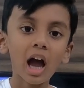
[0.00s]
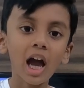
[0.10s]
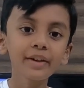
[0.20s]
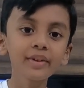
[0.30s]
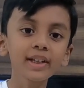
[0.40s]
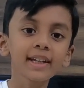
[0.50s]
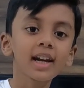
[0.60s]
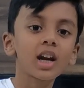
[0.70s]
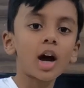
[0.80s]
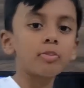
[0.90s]
I will
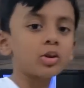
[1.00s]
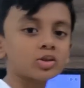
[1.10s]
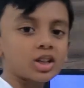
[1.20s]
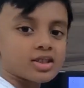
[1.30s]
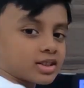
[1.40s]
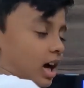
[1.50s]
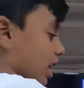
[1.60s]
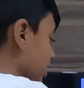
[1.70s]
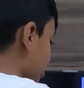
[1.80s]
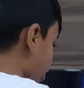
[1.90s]
tell about the
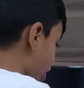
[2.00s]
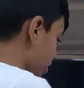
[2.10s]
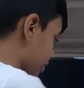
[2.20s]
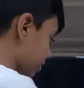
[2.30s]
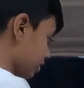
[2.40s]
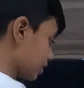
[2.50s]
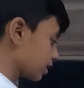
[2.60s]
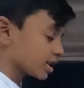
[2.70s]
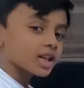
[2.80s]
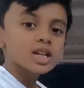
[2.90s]
skull crawler.
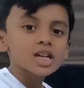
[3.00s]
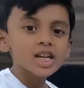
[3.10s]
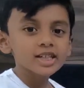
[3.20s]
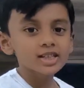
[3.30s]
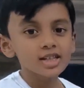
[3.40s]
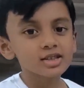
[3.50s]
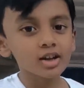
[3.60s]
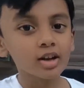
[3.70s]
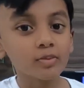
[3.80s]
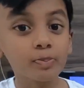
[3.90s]
It is a